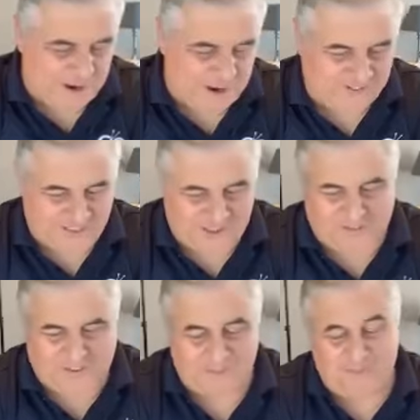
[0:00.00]
though, Tim,
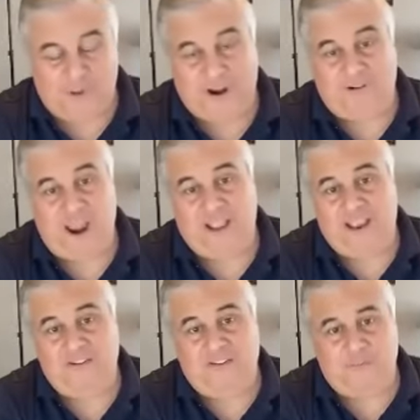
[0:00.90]
for you, right? Here's
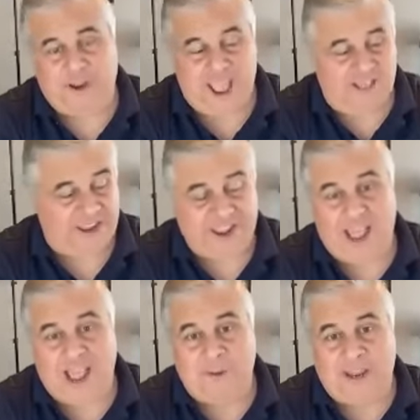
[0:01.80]
the reality.
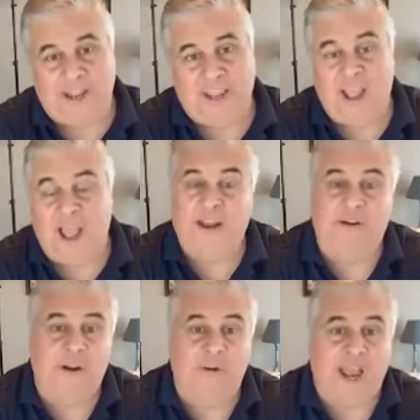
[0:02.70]
I'm an idiot. I
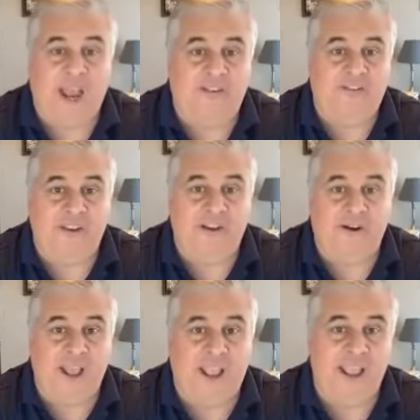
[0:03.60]
don't know what a high C or
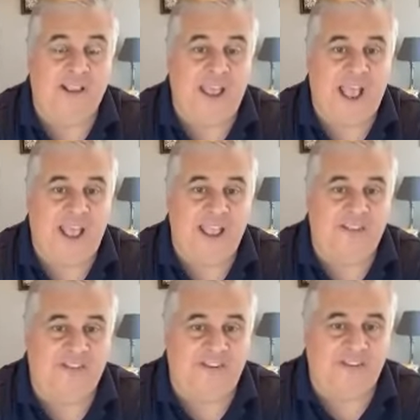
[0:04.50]
a high
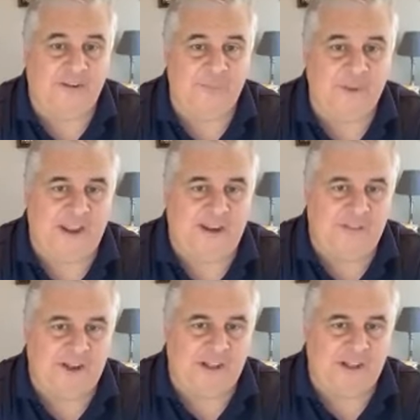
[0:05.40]
S is. So give me kind of a
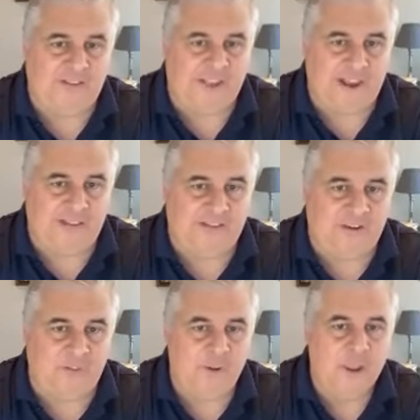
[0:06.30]
little insight
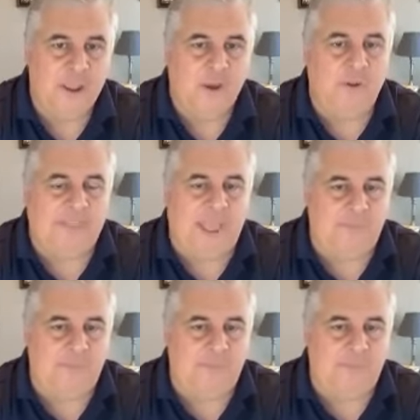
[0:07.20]
into what that